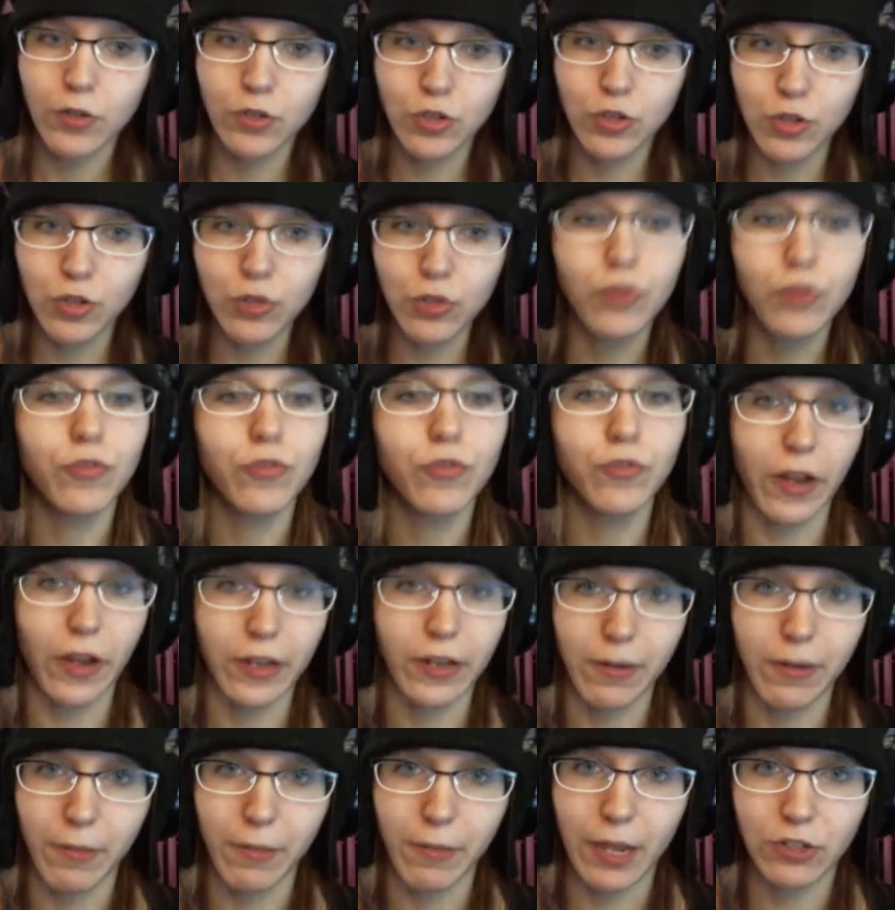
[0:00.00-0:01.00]
to
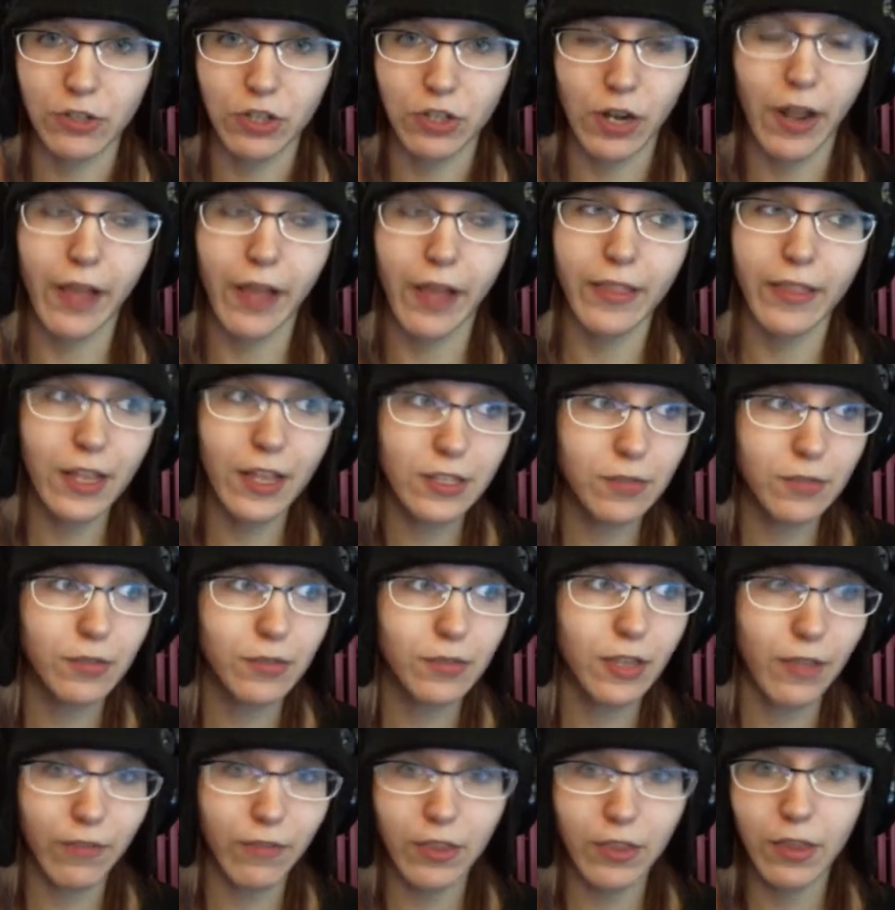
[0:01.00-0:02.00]
Funimation, and that's
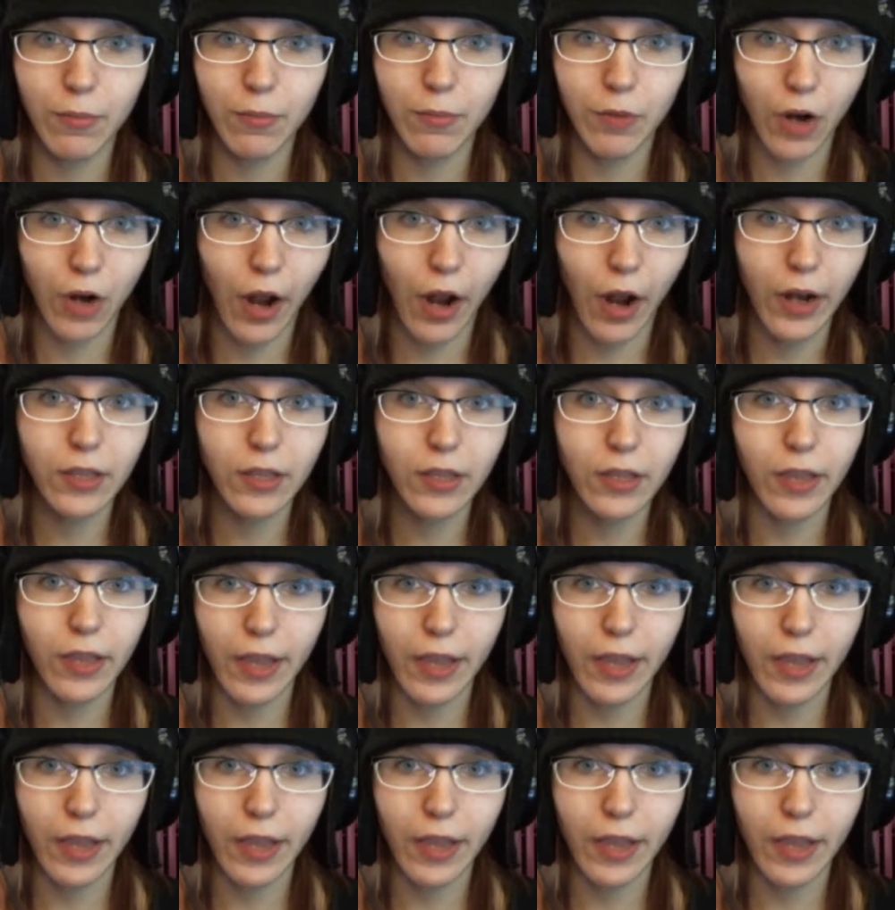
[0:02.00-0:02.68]
giving them credit.